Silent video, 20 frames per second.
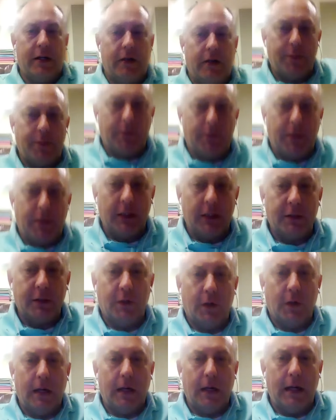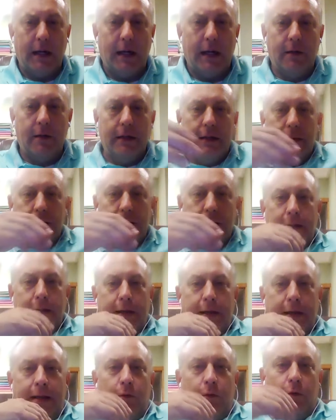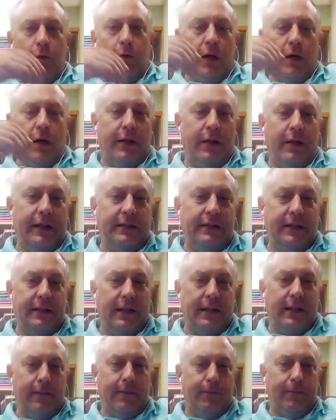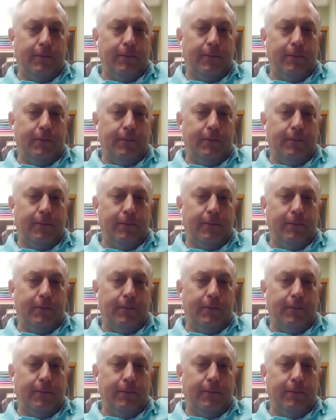up in Brecksville, Ohio, and one of the things uh,